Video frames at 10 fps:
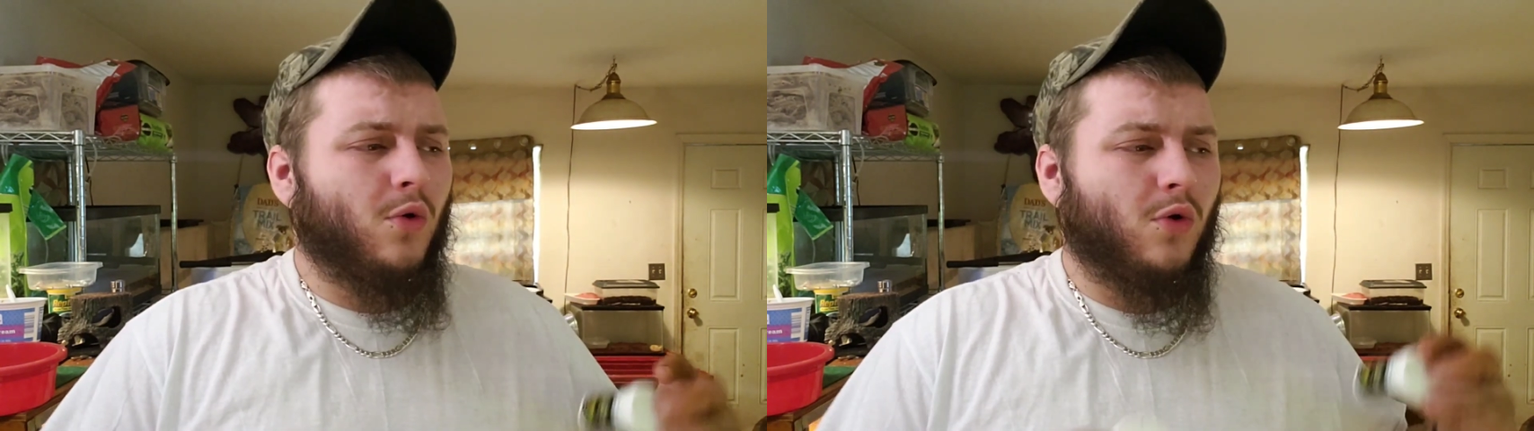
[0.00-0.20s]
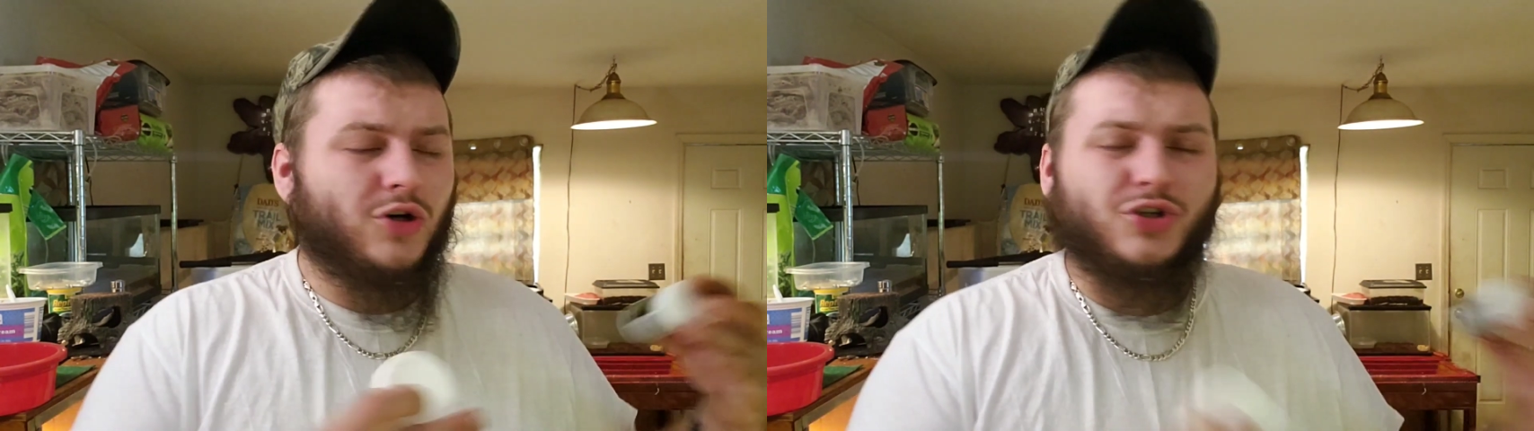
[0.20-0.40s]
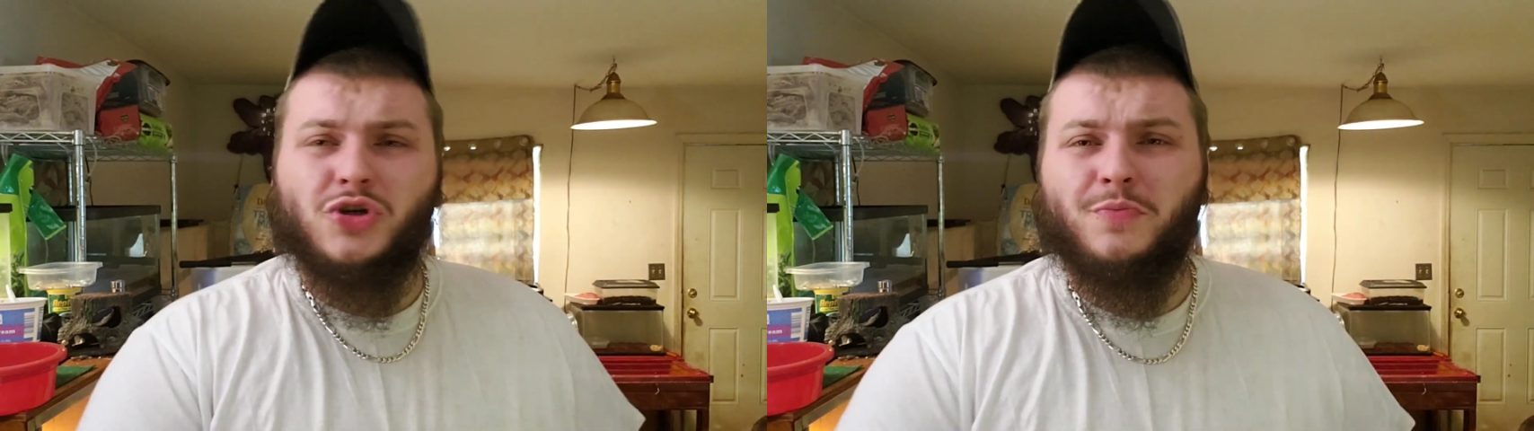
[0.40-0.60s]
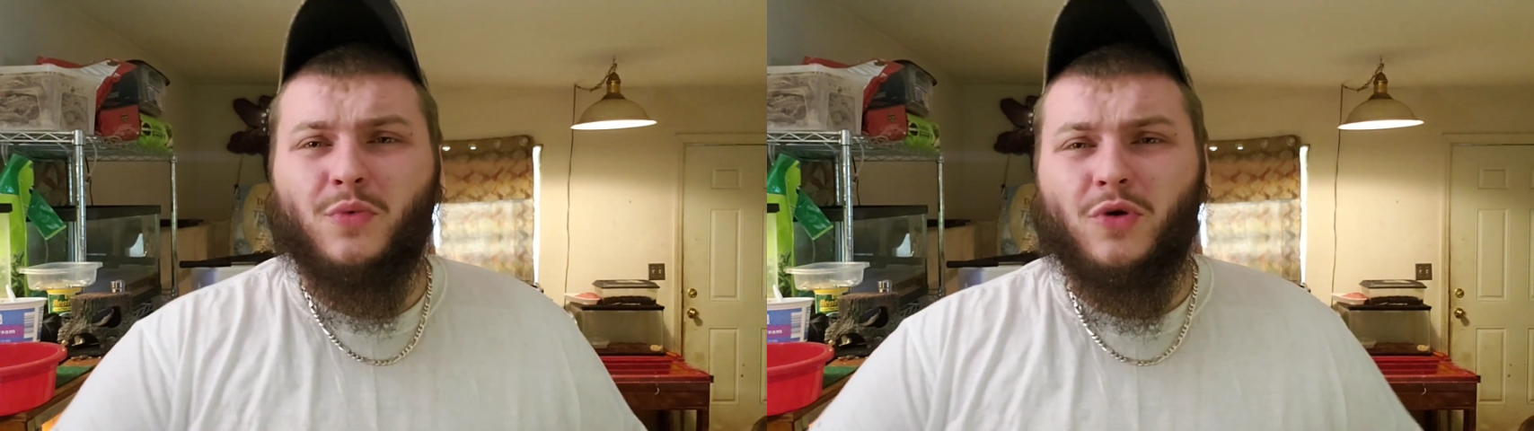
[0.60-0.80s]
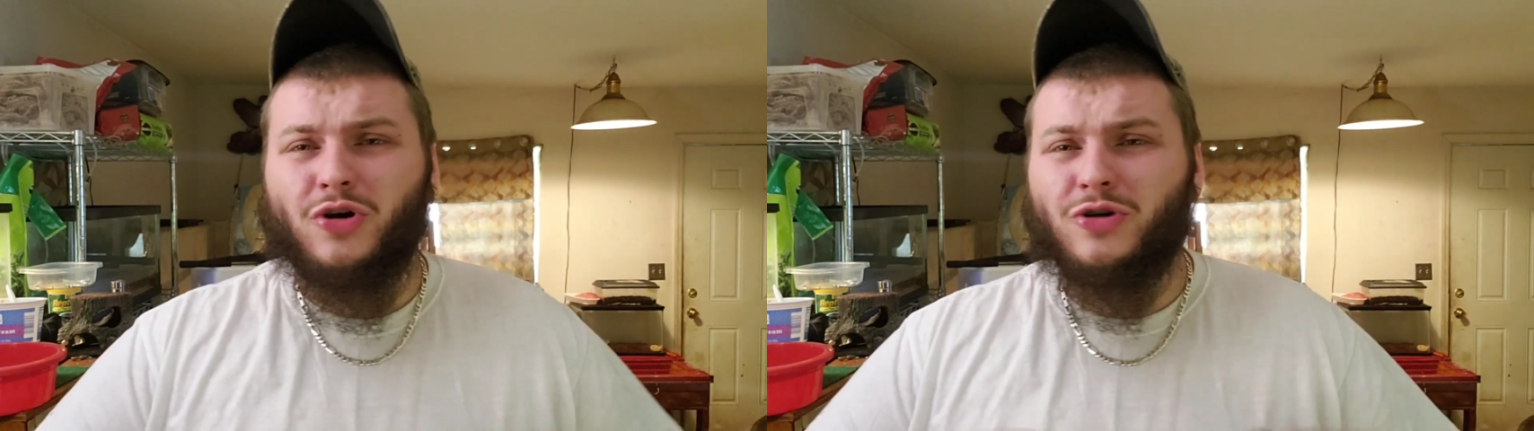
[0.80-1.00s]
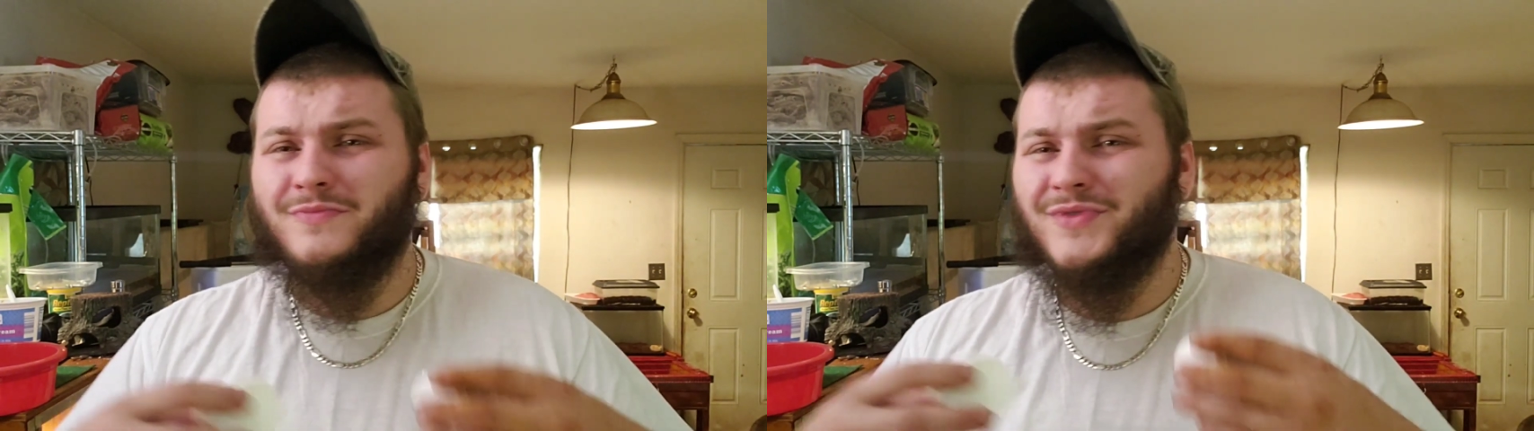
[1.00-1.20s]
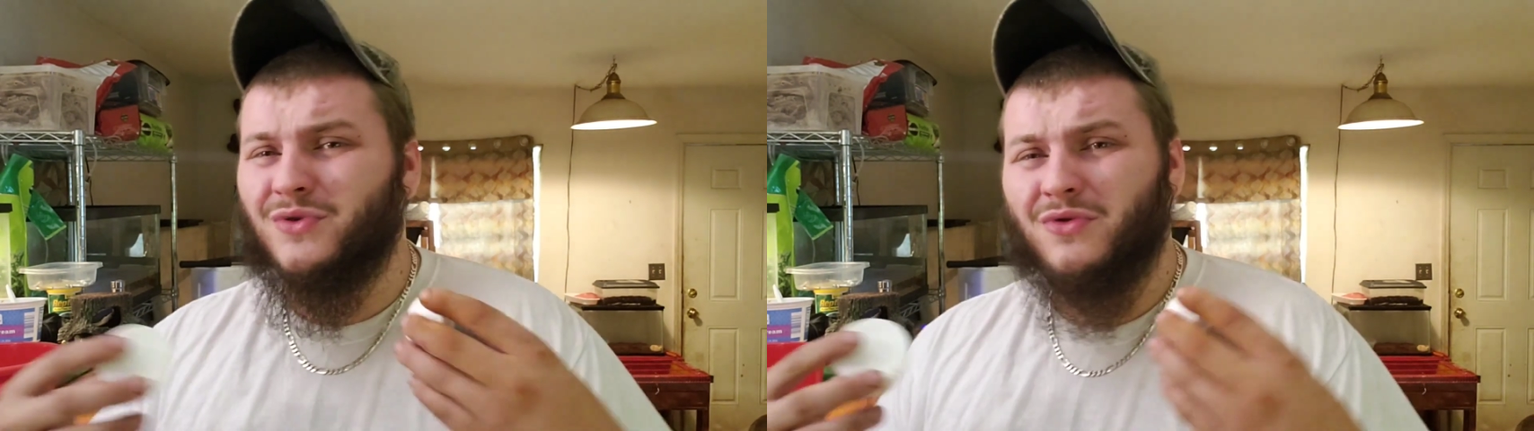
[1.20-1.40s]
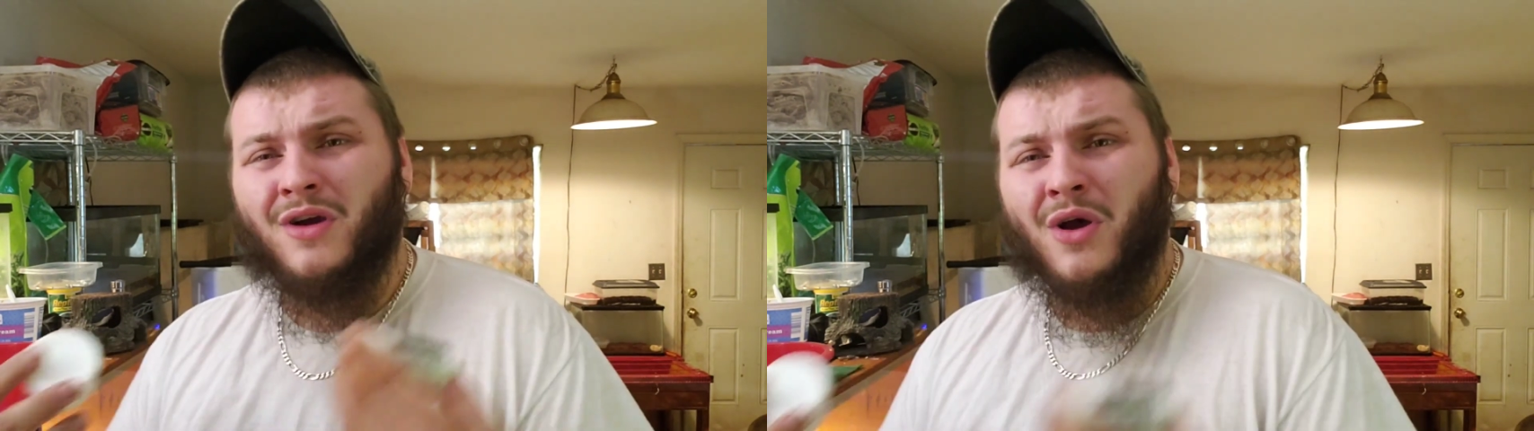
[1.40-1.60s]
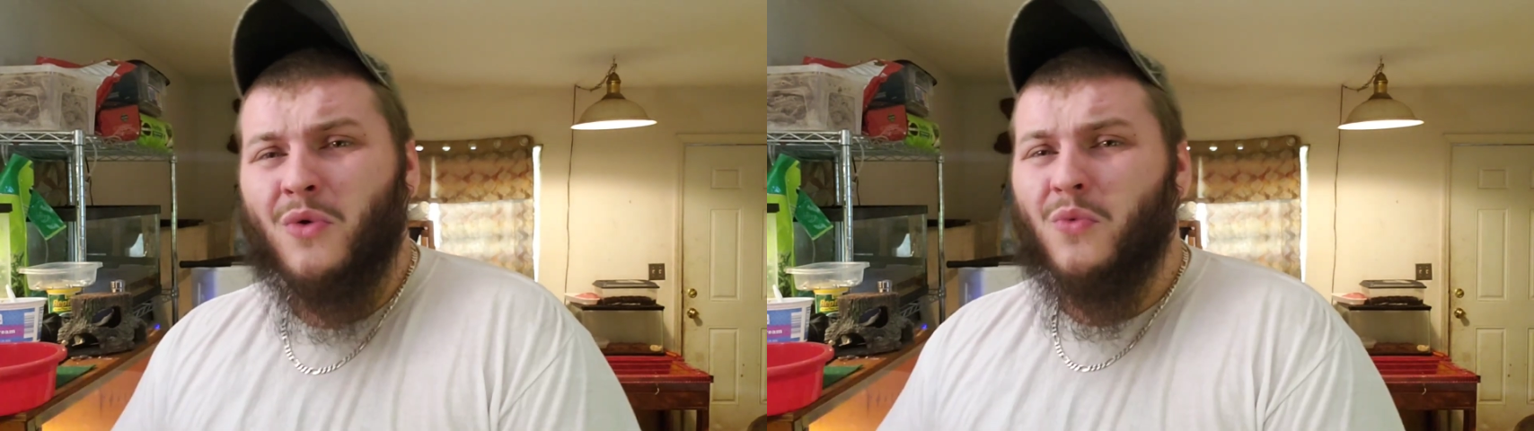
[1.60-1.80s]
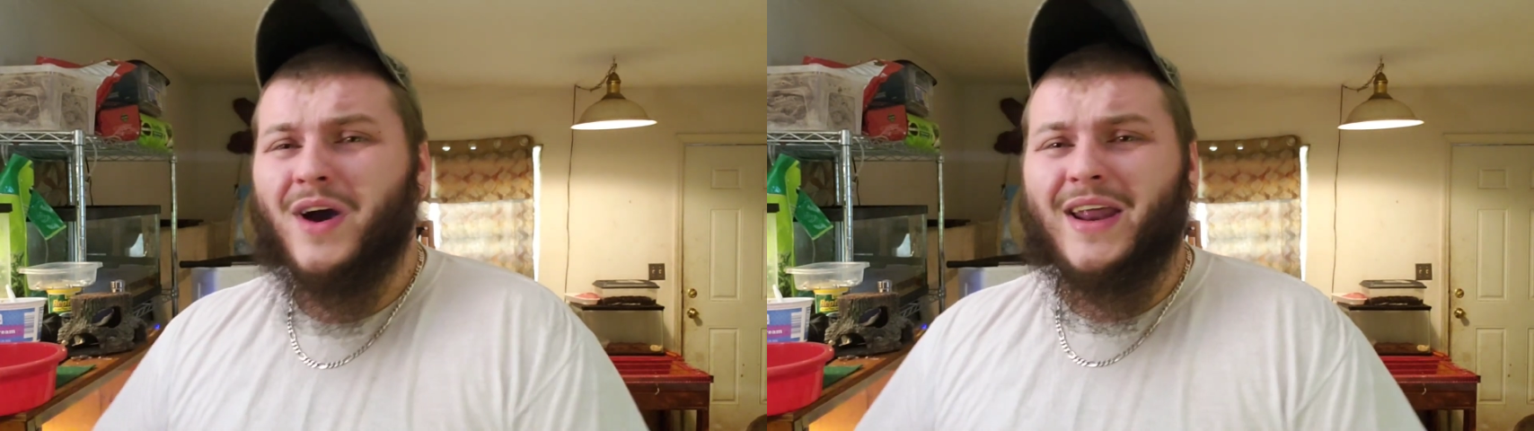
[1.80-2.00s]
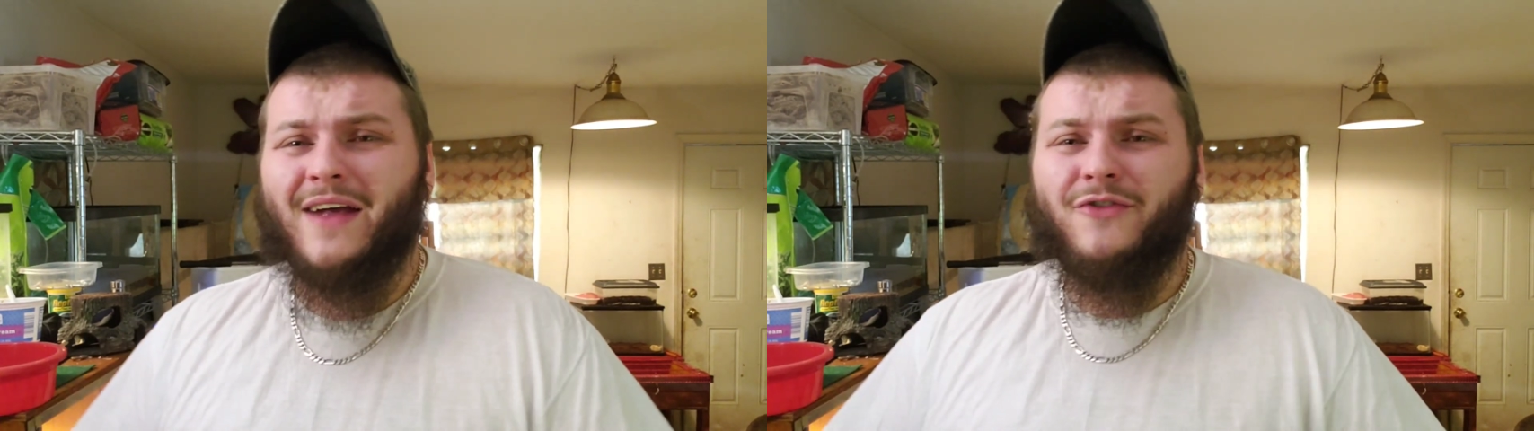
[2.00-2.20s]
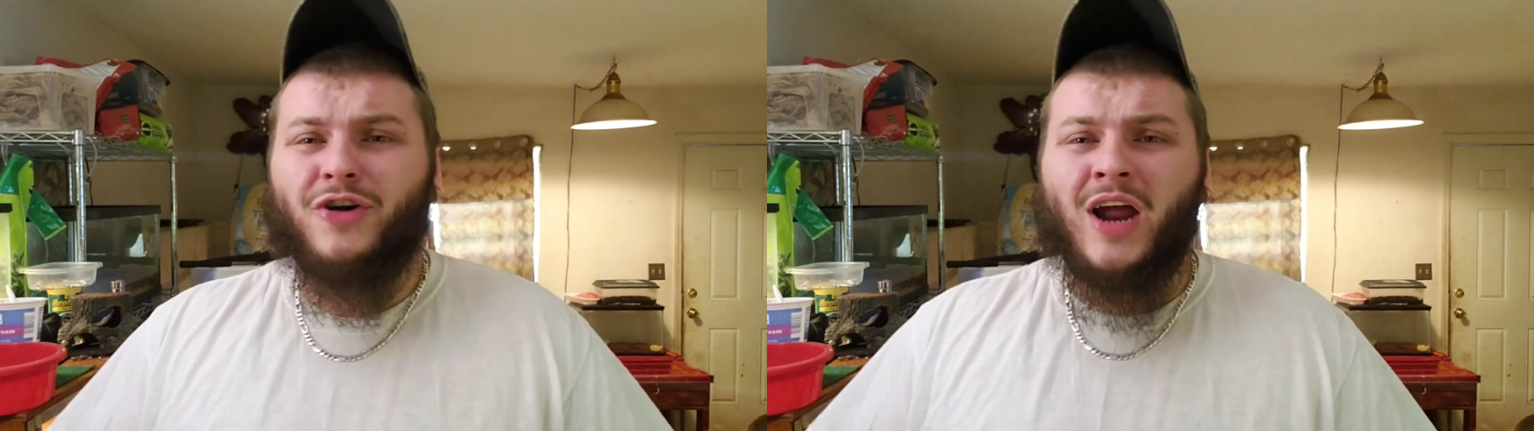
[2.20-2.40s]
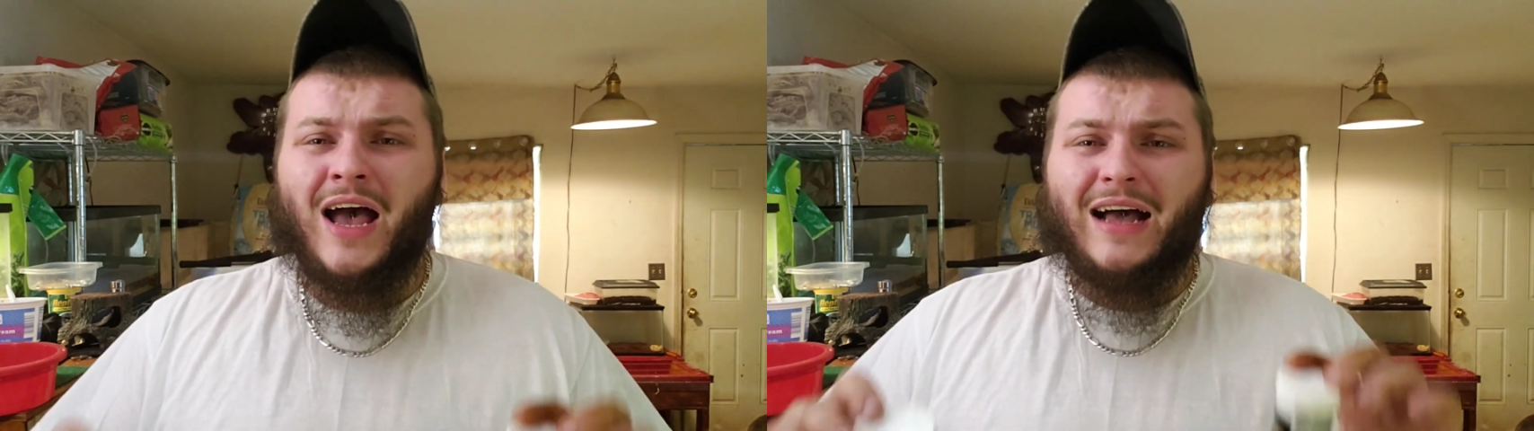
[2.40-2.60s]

or superworms or whatever.